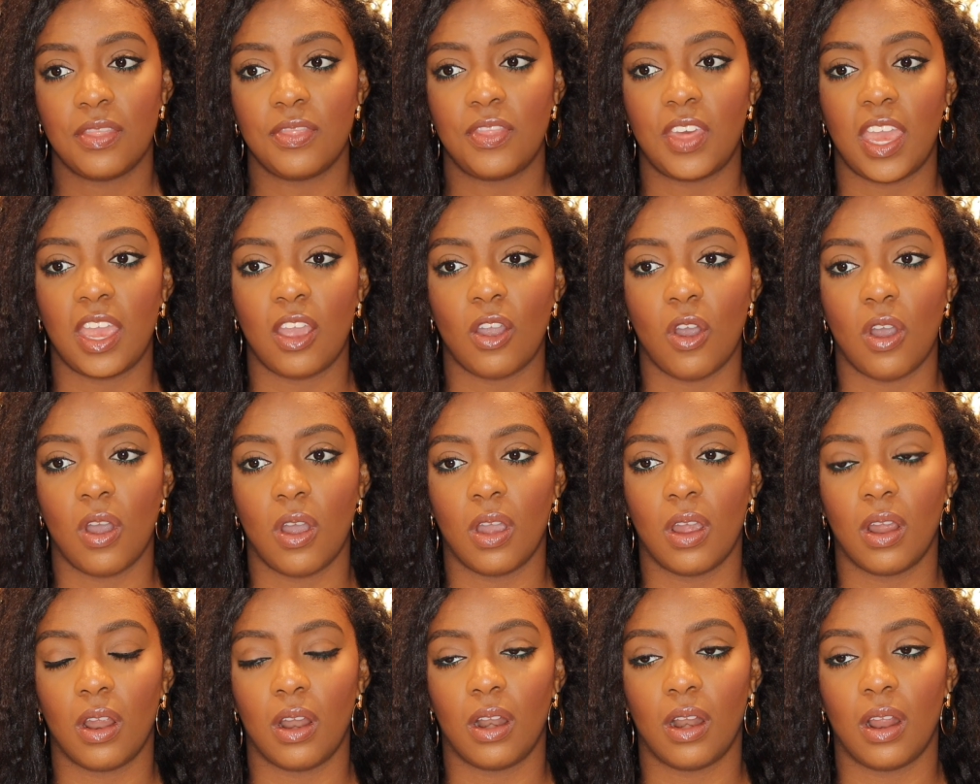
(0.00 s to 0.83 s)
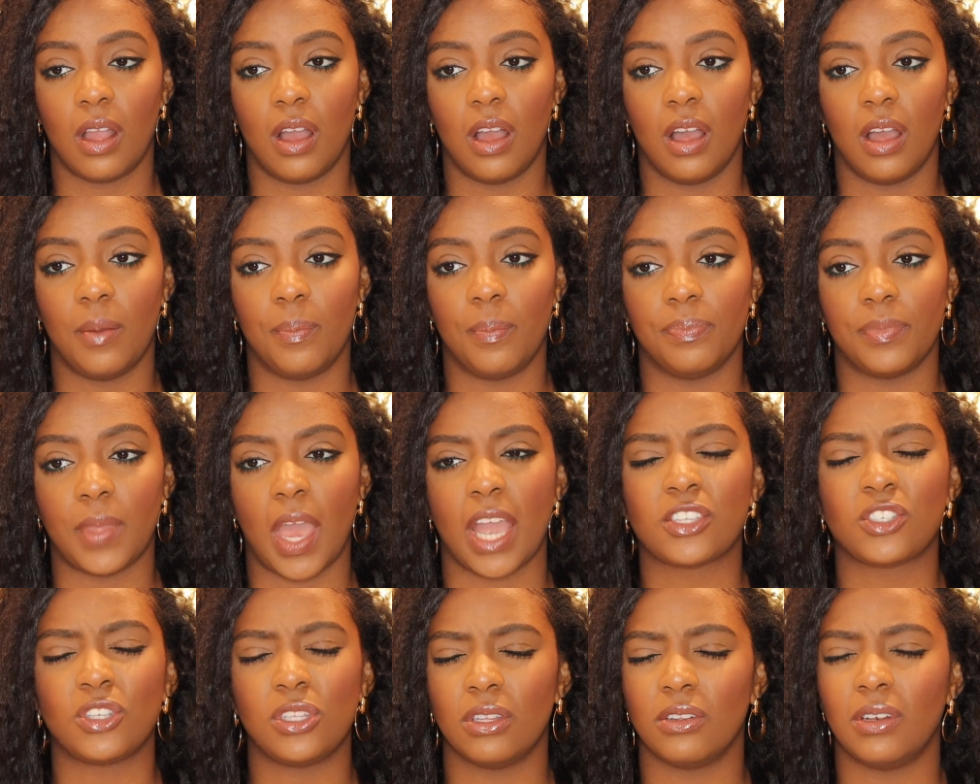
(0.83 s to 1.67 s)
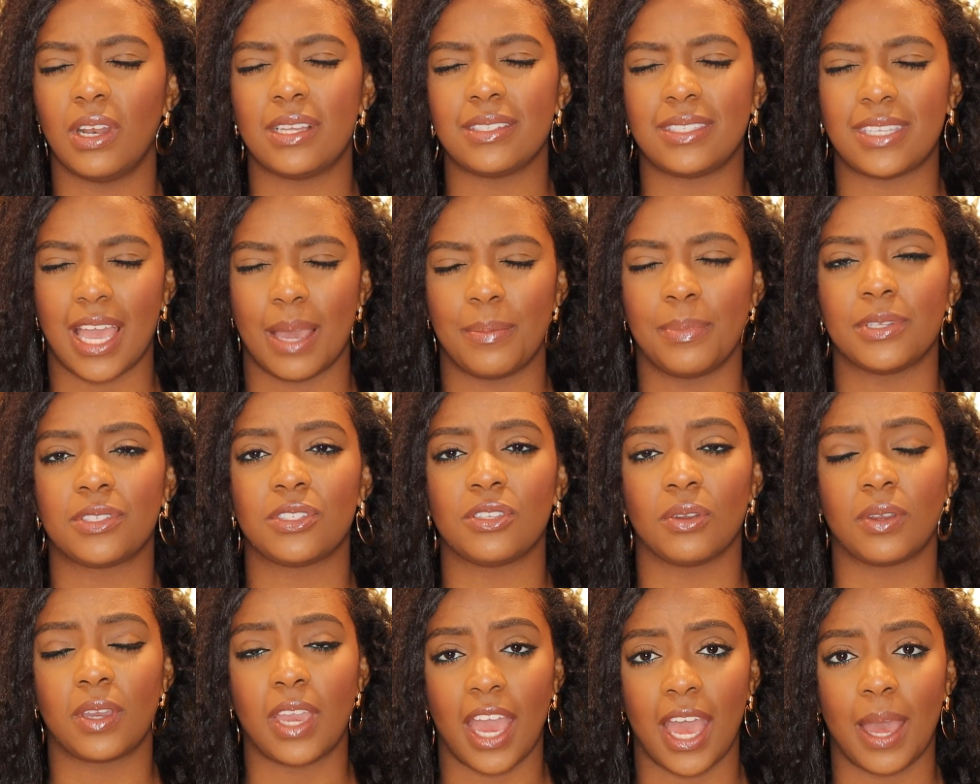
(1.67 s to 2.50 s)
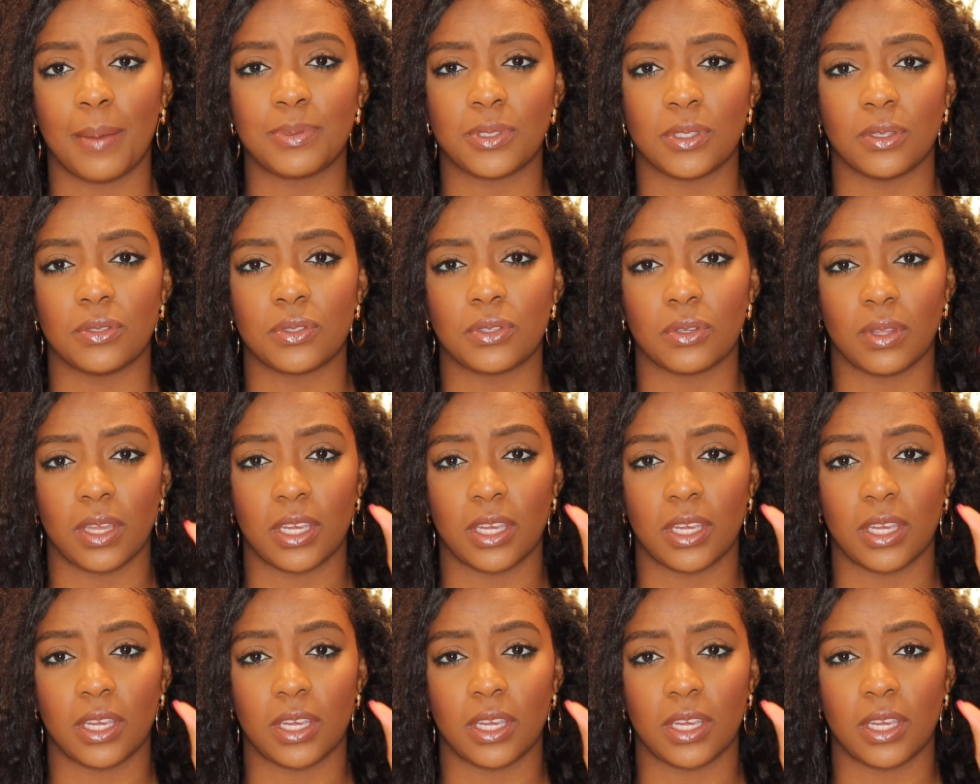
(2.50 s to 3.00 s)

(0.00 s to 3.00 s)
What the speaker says: They are, actually they're not tablets, they're capsules.